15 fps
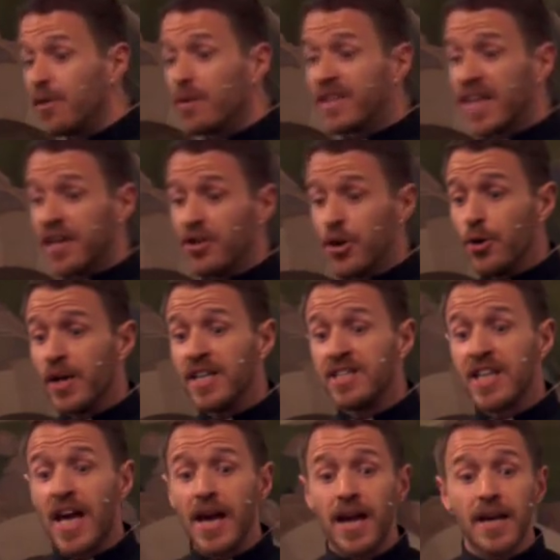what they do is
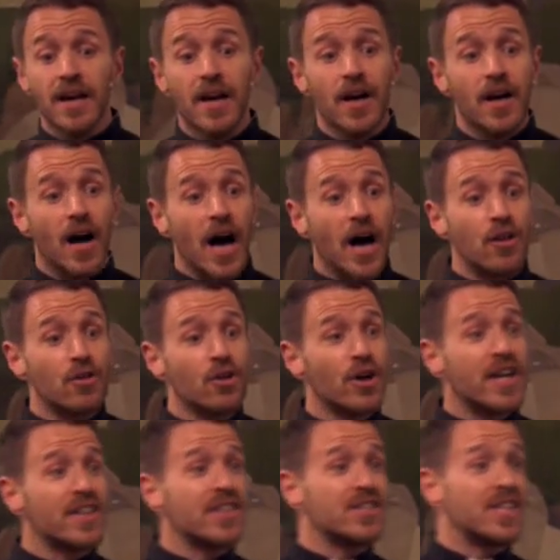they uh,
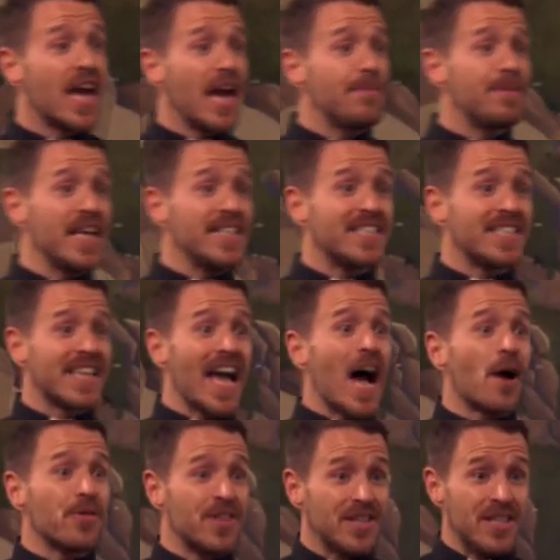look at the tape, they
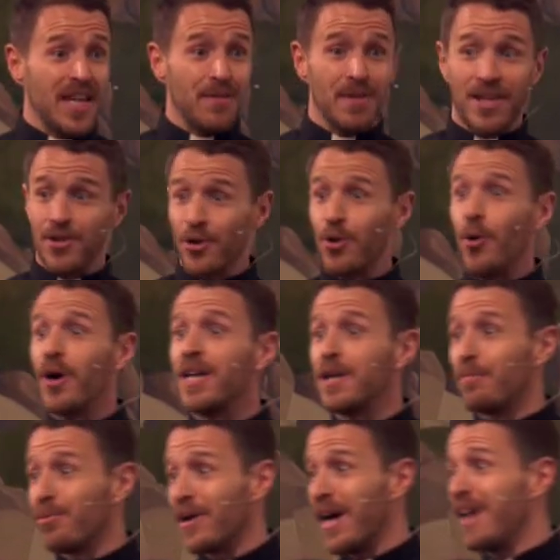scout the team that they're going to
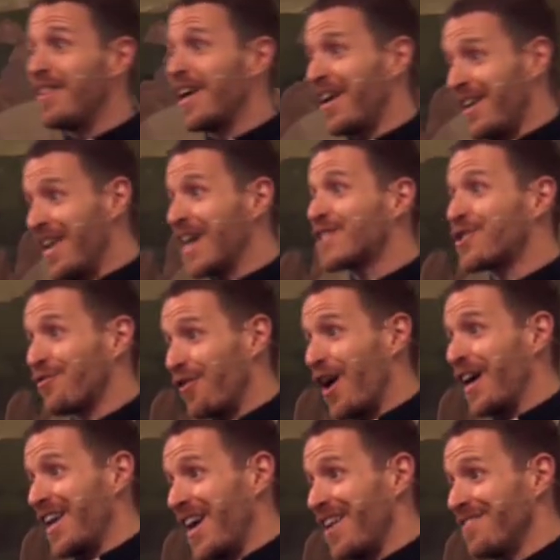play that next
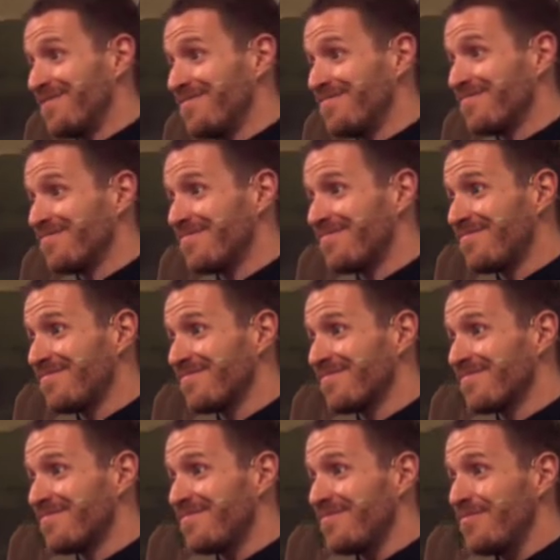Friday.
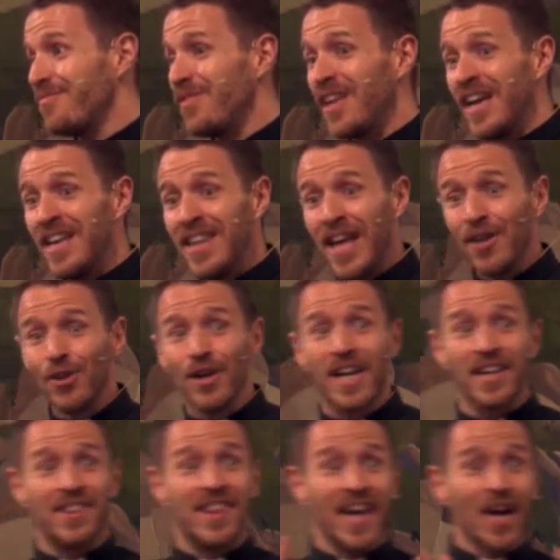And they look
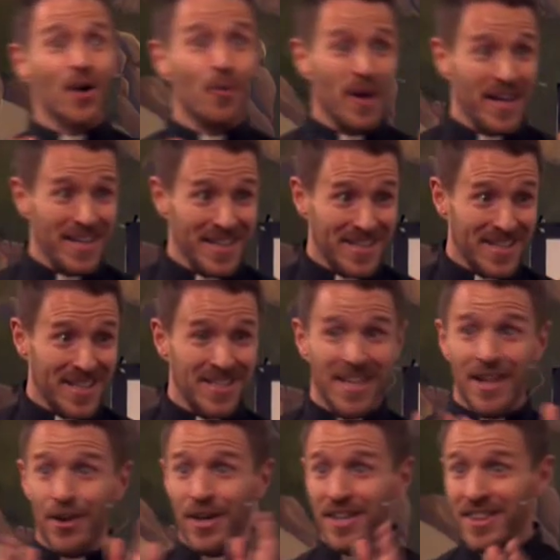at their weaknesses and
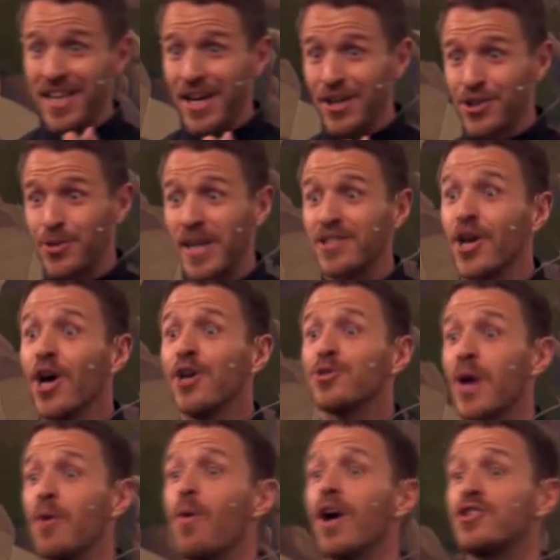they look at their strengths. So
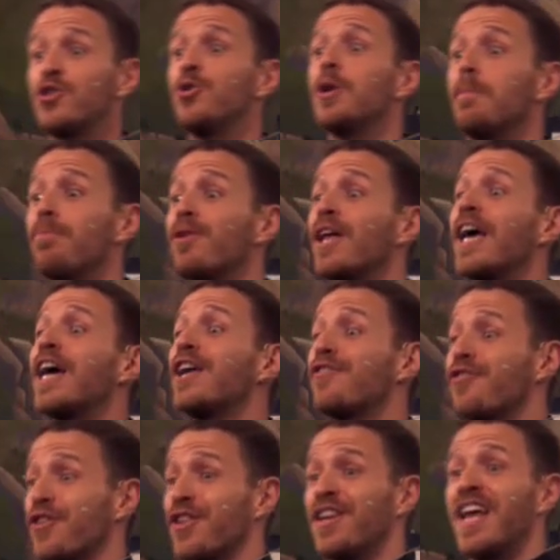I want you to plan
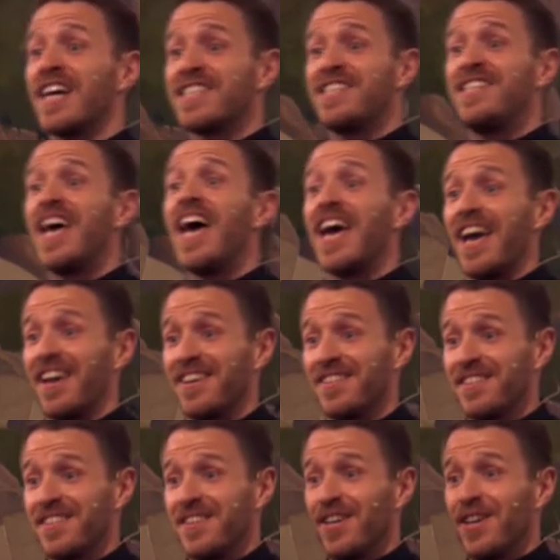for the next day.
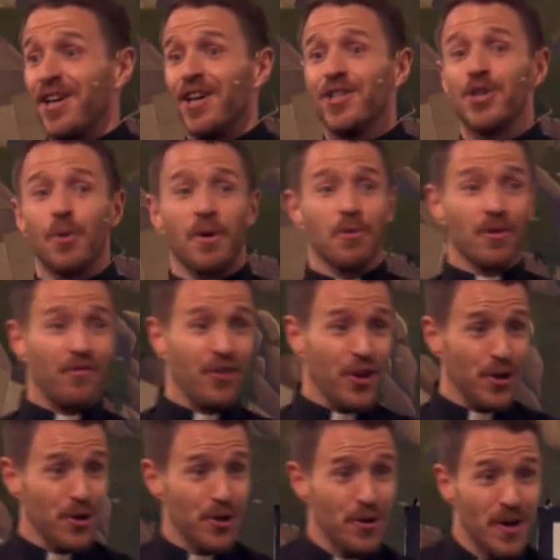So we
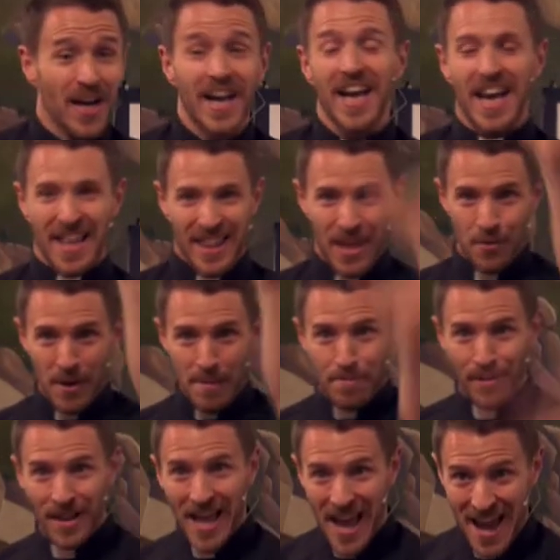review and then we
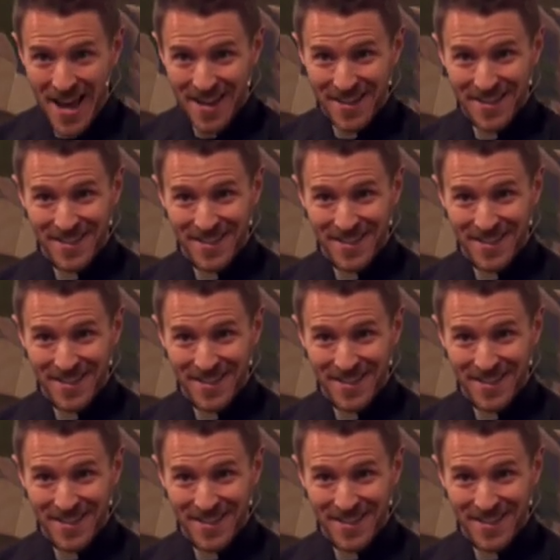plan.